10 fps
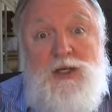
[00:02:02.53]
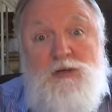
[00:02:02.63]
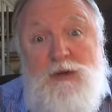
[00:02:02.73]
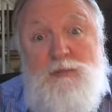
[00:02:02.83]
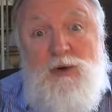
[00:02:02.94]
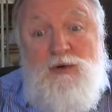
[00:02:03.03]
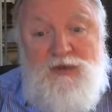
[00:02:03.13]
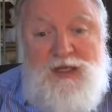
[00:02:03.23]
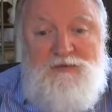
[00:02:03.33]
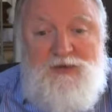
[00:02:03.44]
to remove
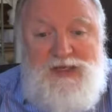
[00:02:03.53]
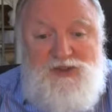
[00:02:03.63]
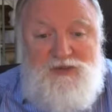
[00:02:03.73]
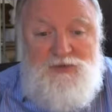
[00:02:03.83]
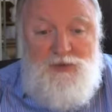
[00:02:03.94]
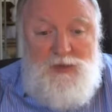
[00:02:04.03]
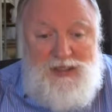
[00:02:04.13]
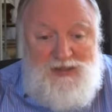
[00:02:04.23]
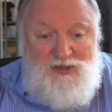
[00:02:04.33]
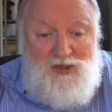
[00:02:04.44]
invasive
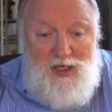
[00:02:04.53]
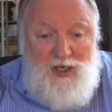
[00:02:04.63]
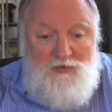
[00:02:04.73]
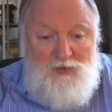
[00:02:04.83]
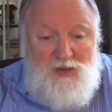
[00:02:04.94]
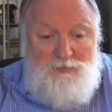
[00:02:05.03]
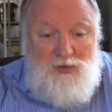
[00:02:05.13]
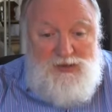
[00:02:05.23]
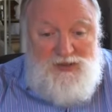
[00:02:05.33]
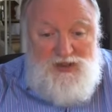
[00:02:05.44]
trees from the
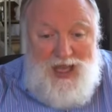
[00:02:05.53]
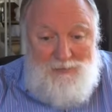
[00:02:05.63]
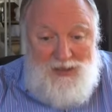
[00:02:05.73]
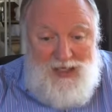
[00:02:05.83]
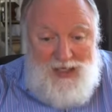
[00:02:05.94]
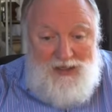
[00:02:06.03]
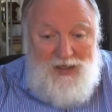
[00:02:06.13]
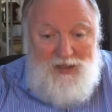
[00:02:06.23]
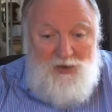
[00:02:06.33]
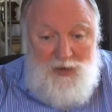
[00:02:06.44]
birds' habitat
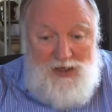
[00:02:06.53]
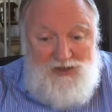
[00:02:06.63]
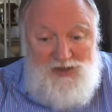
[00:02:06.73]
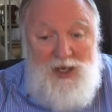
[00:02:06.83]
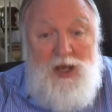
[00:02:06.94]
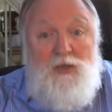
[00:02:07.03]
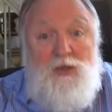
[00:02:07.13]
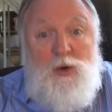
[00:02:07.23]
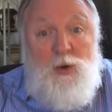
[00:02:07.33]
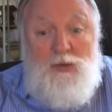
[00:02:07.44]
across
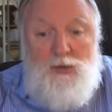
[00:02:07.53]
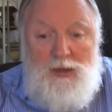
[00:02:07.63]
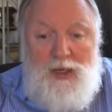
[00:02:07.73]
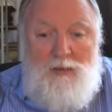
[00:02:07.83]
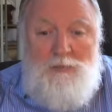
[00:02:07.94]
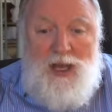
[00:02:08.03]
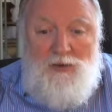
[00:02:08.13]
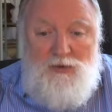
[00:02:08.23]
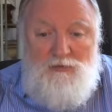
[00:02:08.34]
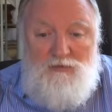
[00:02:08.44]
the northern
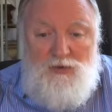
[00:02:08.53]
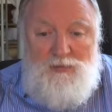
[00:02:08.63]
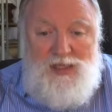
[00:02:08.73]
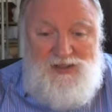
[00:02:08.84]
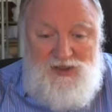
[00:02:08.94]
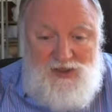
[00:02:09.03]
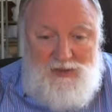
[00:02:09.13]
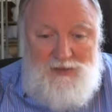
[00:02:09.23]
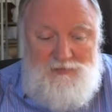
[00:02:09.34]
Powder River Basin.